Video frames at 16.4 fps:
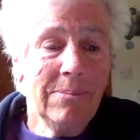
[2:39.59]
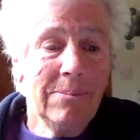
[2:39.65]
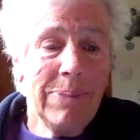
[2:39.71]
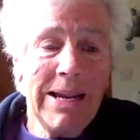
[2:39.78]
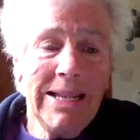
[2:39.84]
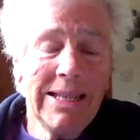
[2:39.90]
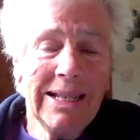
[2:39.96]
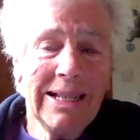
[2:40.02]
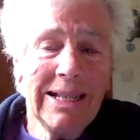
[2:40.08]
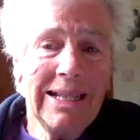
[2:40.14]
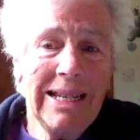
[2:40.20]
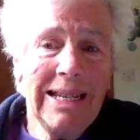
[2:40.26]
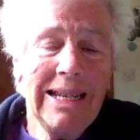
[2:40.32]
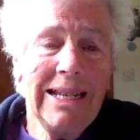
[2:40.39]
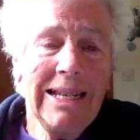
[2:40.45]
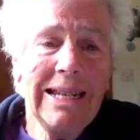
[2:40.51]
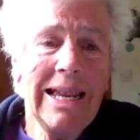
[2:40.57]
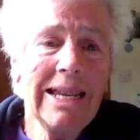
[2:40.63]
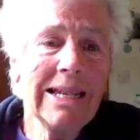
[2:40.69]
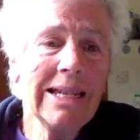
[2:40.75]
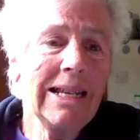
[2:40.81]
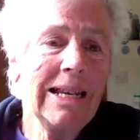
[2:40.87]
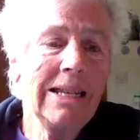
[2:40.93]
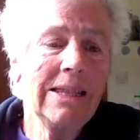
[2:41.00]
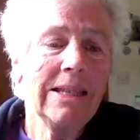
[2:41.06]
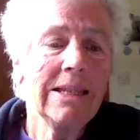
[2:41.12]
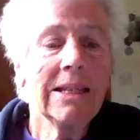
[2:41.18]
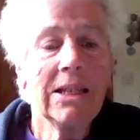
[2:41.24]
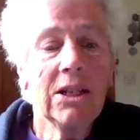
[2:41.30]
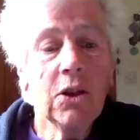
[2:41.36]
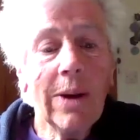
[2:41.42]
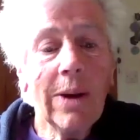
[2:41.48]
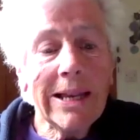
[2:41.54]
Basically, Lakenheath is a
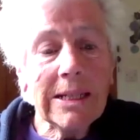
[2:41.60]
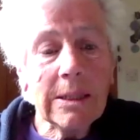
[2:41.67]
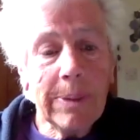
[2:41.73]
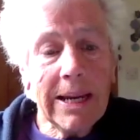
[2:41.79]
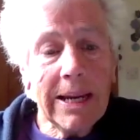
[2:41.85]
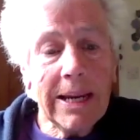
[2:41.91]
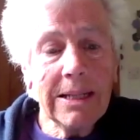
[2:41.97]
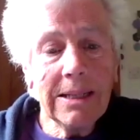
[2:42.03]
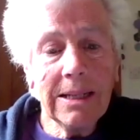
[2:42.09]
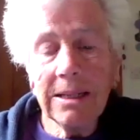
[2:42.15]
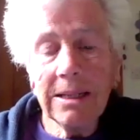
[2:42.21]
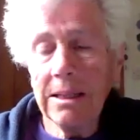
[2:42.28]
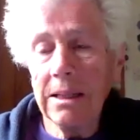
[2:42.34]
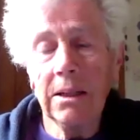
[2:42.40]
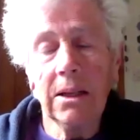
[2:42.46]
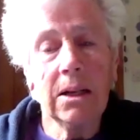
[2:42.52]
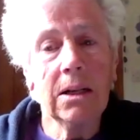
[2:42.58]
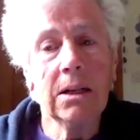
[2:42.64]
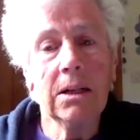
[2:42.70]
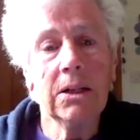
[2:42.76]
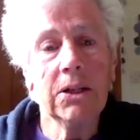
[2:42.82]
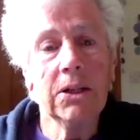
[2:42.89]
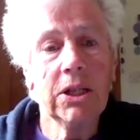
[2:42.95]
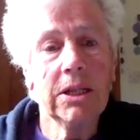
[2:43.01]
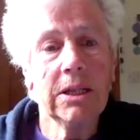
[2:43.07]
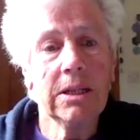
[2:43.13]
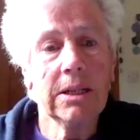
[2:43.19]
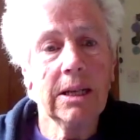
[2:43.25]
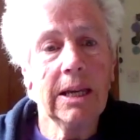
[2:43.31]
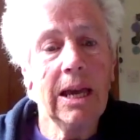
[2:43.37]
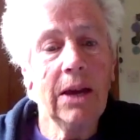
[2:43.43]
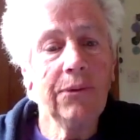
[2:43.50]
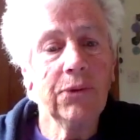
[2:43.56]
US base. It's the largest
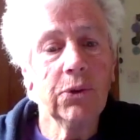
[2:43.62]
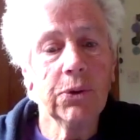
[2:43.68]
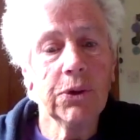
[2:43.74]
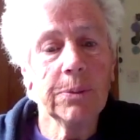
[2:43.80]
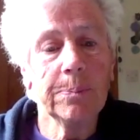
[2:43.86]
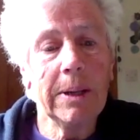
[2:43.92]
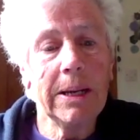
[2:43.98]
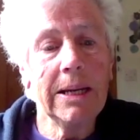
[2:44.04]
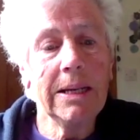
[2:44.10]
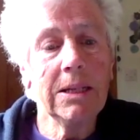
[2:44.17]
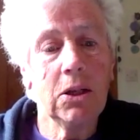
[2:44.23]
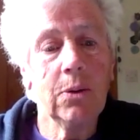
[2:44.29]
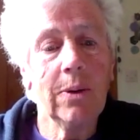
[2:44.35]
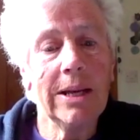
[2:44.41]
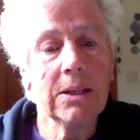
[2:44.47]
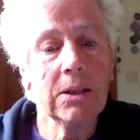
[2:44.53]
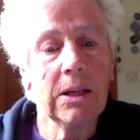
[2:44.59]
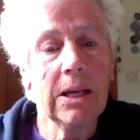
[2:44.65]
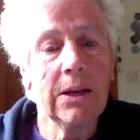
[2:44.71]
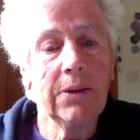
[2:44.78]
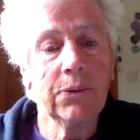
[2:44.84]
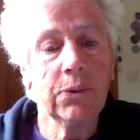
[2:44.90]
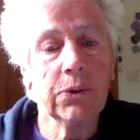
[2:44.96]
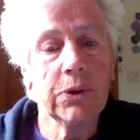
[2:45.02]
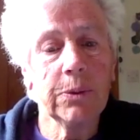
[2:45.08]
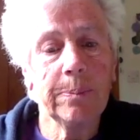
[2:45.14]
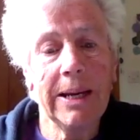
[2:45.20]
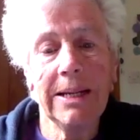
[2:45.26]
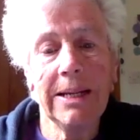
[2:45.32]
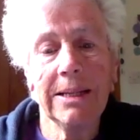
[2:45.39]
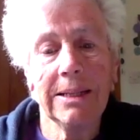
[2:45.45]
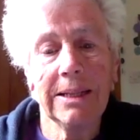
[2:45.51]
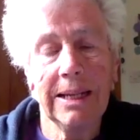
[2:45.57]
Air Force base, US Air Force
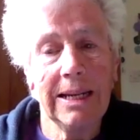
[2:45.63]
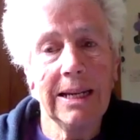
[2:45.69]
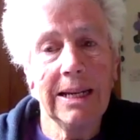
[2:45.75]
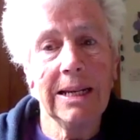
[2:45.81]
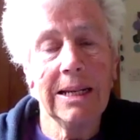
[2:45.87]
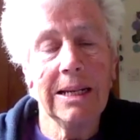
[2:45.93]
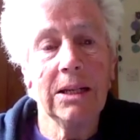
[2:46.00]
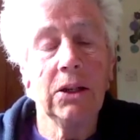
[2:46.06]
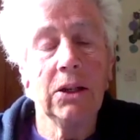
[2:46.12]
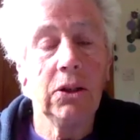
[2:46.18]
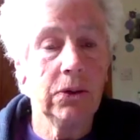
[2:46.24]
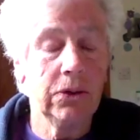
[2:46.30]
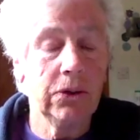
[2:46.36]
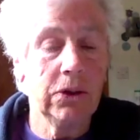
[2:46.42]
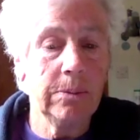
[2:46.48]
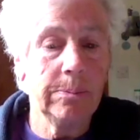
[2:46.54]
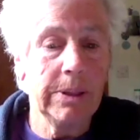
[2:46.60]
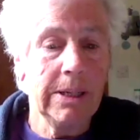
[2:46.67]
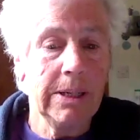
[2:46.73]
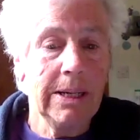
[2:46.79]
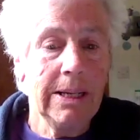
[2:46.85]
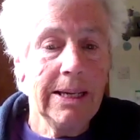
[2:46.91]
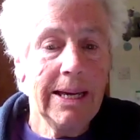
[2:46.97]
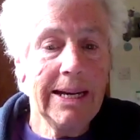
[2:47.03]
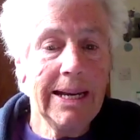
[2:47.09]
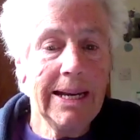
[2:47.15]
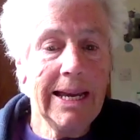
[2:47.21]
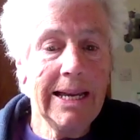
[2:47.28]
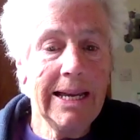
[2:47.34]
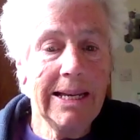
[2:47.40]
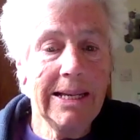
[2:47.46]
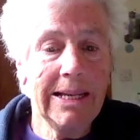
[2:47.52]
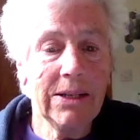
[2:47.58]
base in Europe, and it
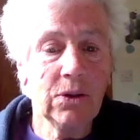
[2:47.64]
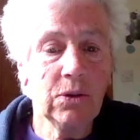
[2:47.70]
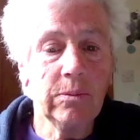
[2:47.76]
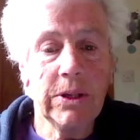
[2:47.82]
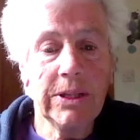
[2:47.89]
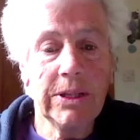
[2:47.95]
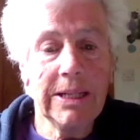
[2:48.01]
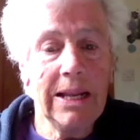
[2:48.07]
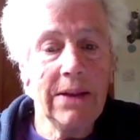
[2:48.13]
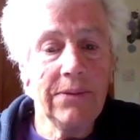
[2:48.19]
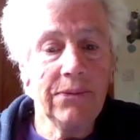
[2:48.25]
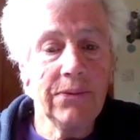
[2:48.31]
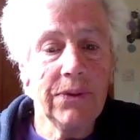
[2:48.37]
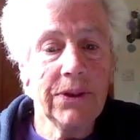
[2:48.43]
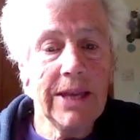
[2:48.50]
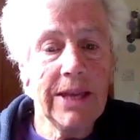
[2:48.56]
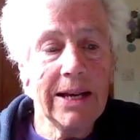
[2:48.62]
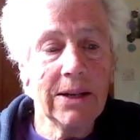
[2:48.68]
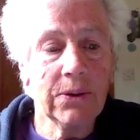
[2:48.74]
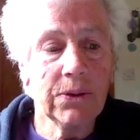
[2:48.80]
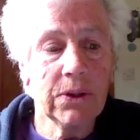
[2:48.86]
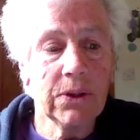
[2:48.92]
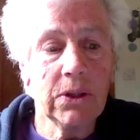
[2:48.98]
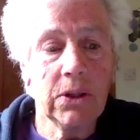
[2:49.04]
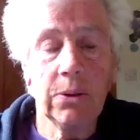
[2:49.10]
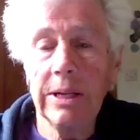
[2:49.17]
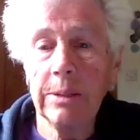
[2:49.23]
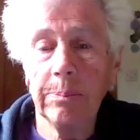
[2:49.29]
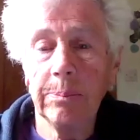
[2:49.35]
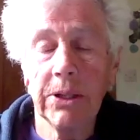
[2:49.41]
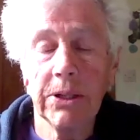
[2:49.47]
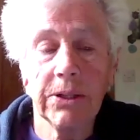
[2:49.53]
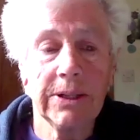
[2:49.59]
has almost 11,000 US
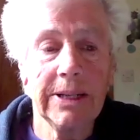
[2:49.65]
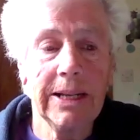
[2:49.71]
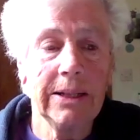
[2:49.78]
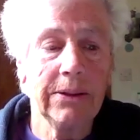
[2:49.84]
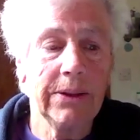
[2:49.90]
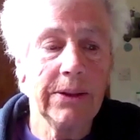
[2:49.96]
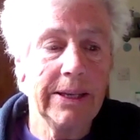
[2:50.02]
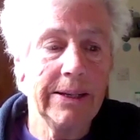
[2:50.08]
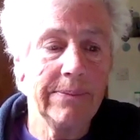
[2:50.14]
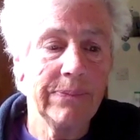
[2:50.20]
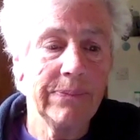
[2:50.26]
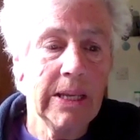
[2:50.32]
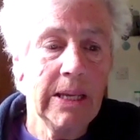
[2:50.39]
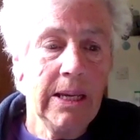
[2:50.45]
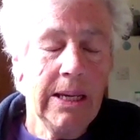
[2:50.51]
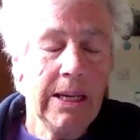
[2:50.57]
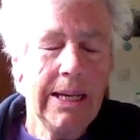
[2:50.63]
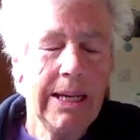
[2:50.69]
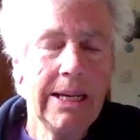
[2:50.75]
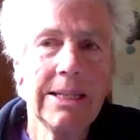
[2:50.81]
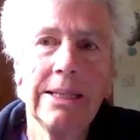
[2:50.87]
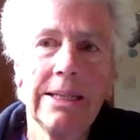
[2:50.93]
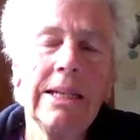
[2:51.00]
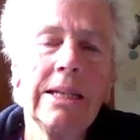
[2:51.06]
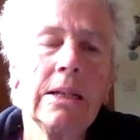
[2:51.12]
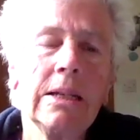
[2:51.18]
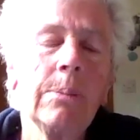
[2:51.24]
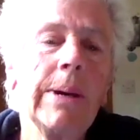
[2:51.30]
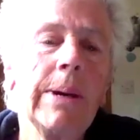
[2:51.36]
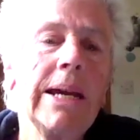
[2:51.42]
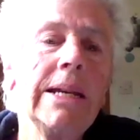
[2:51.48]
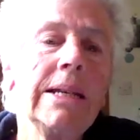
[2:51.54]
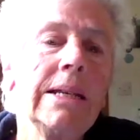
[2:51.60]
personnel there. Its sister
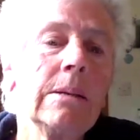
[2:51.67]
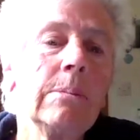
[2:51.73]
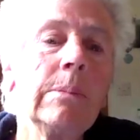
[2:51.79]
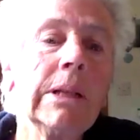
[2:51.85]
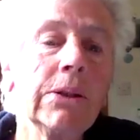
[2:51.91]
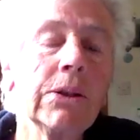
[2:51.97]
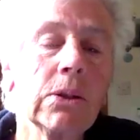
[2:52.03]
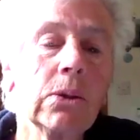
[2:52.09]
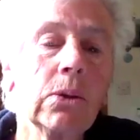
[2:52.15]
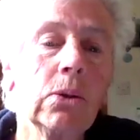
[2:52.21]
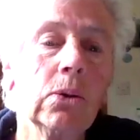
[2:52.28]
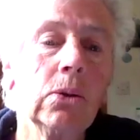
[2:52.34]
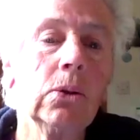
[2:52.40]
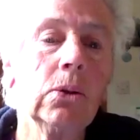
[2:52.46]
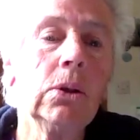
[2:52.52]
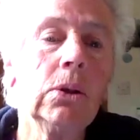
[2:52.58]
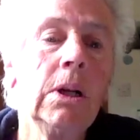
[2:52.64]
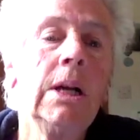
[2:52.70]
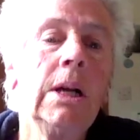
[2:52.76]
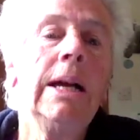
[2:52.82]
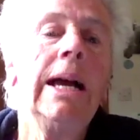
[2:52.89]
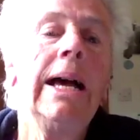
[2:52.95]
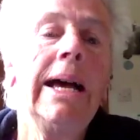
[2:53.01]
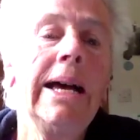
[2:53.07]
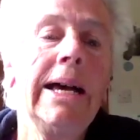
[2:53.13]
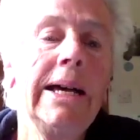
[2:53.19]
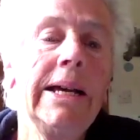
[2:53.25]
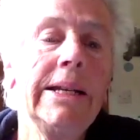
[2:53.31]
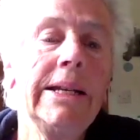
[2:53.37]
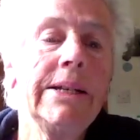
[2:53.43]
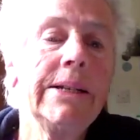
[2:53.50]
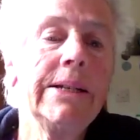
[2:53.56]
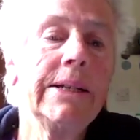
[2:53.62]
base is Mildenhall,
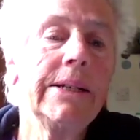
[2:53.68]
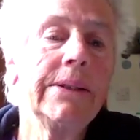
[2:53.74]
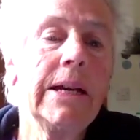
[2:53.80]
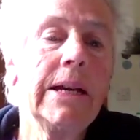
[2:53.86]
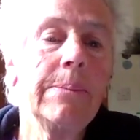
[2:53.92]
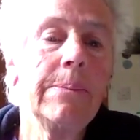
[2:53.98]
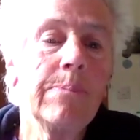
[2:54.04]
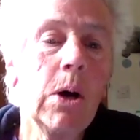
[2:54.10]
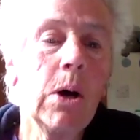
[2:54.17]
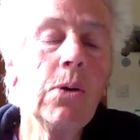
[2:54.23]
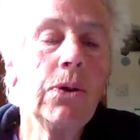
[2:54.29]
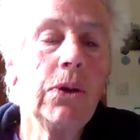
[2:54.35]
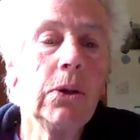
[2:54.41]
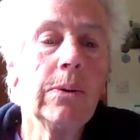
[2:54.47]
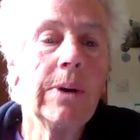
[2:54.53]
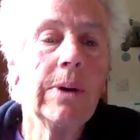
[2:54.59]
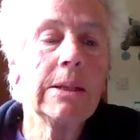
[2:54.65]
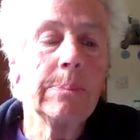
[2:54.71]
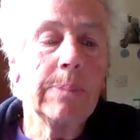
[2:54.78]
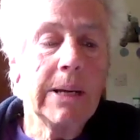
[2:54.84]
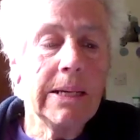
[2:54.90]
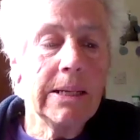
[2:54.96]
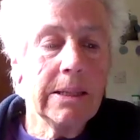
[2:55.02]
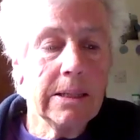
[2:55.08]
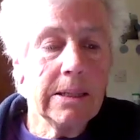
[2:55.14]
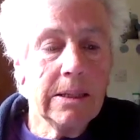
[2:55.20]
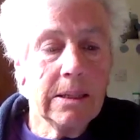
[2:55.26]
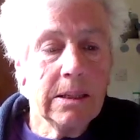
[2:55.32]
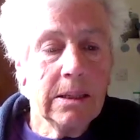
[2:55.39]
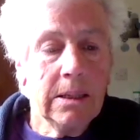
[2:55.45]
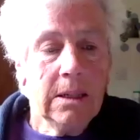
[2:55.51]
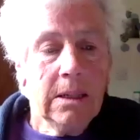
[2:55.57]
and they're both US bases.